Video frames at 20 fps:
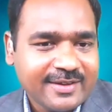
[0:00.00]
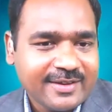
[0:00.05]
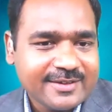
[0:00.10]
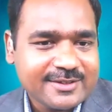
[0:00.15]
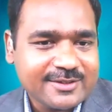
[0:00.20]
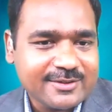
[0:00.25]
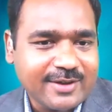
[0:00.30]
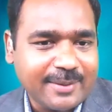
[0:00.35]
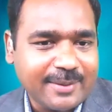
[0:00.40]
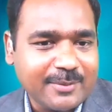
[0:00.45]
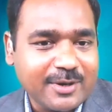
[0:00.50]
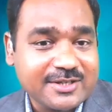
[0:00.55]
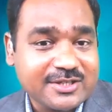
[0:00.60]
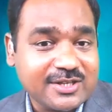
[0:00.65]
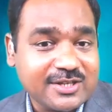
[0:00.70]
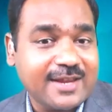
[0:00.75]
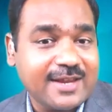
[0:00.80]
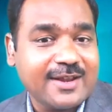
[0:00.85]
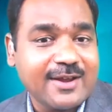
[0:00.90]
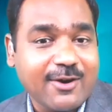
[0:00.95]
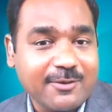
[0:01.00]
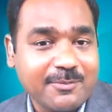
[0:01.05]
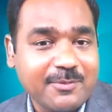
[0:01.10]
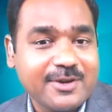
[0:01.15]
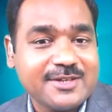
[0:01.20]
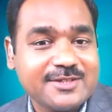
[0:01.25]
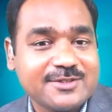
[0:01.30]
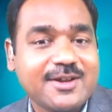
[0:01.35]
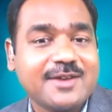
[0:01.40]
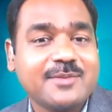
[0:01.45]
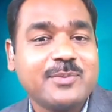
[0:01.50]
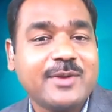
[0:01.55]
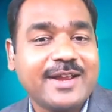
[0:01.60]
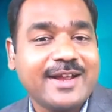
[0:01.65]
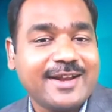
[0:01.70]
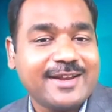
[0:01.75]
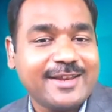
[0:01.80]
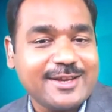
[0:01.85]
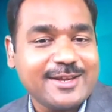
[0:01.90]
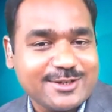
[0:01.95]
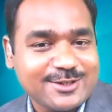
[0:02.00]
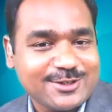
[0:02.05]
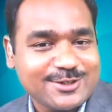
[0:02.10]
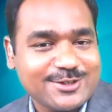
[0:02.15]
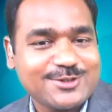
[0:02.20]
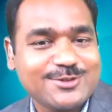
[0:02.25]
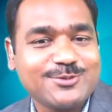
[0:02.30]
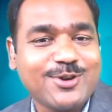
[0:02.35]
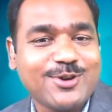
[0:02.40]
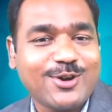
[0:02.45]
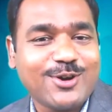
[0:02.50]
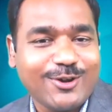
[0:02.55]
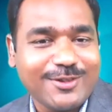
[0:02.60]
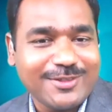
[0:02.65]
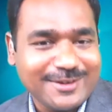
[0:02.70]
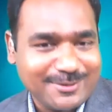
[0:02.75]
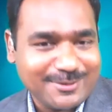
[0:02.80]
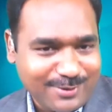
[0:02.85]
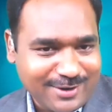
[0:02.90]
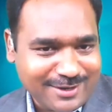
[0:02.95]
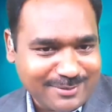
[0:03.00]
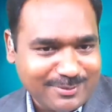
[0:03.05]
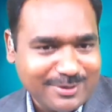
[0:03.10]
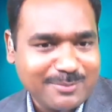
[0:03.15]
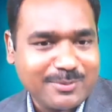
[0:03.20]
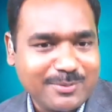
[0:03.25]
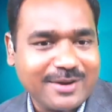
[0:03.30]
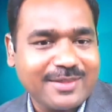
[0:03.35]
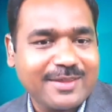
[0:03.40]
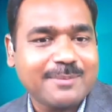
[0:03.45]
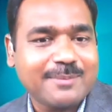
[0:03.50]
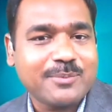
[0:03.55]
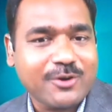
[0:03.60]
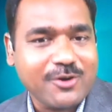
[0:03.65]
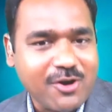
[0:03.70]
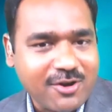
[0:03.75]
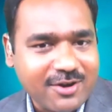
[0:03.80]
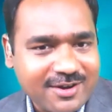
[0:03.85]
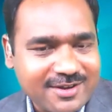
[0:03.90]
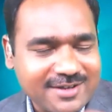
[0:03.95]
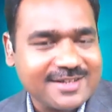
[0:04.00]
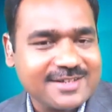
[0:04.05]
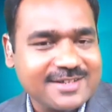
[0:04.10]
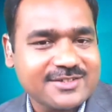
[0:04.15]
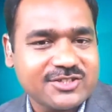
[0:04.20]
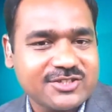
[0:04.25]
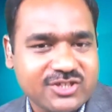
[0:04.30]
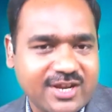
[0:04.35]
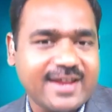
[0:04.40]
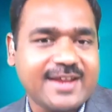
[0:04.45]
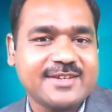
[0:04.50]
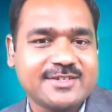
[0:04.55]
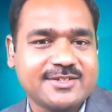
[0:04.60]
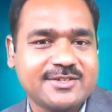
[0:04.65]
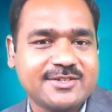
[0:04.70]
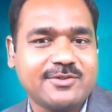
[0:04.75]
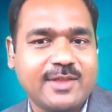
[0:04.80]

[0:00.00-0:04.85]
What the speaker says: So I'm not saying government is not paying attention to all the department, but their priority has changed.